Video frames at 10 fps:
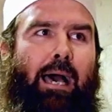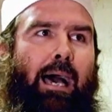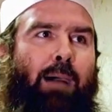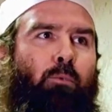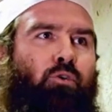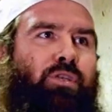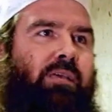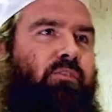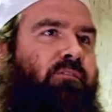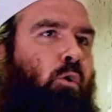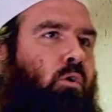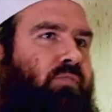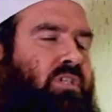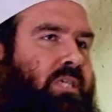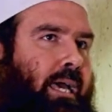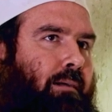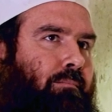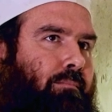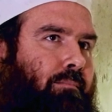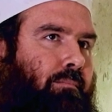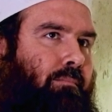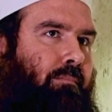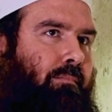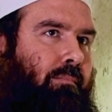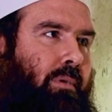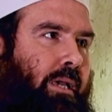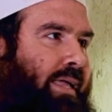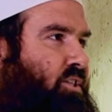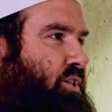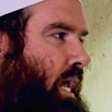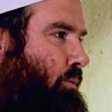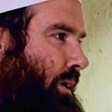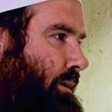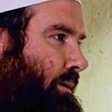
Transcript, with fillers: I'm going to leave the fold of Islam. That's scary.